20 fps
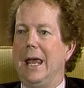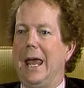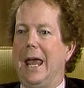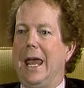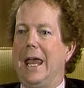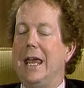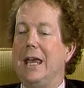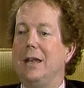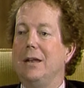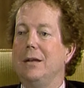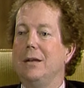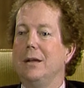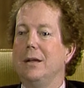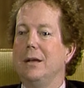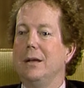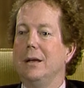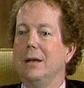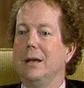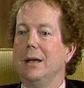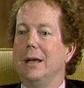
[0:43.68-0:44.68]
And
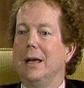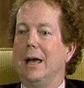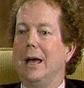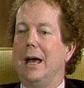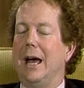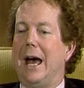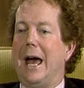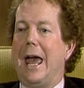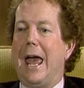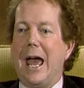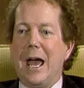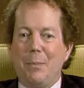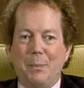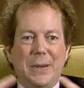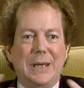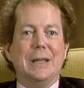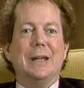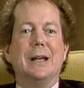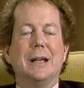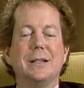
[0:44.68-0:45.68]
a
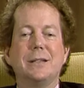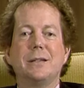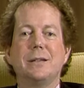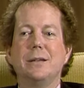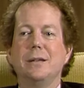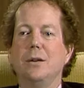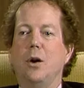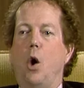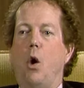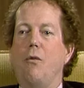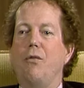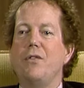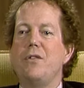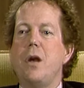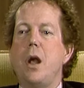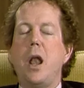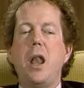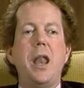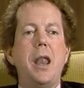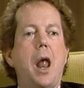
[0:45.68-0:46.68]
happiness over
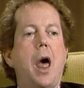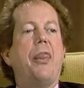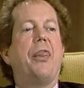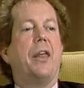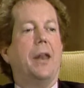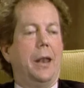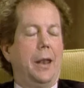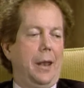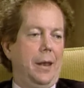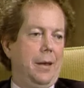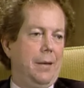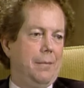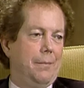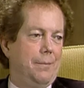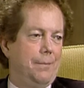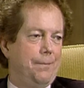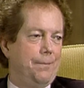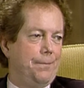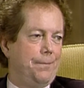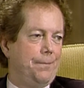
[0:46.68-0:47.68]
nothing,
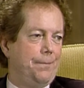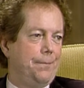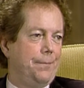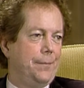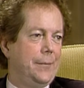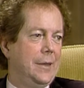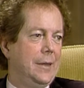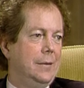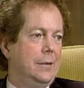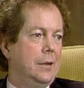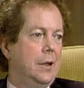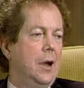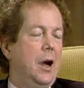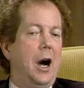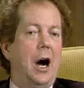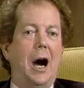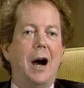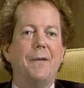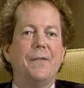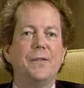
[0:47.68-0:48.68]

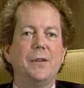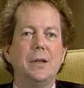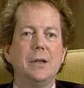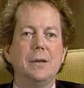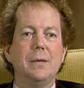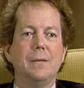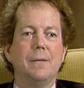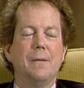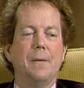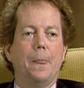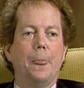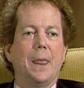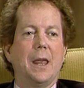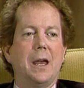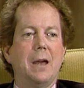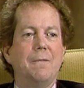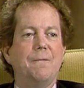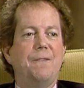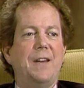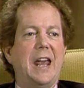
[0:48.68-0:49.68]
often
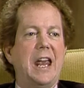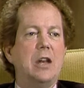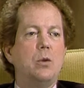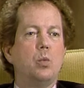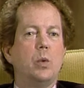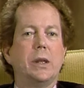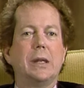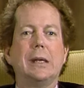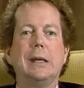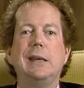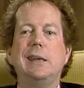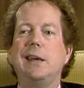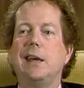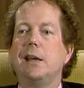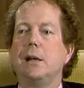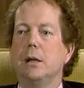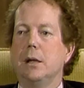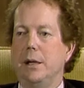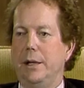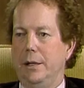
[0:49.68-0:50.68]
conveyed with
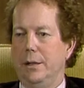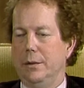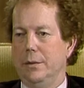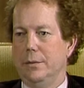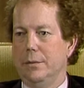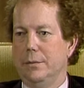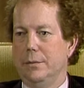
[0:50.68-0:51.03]
giggling.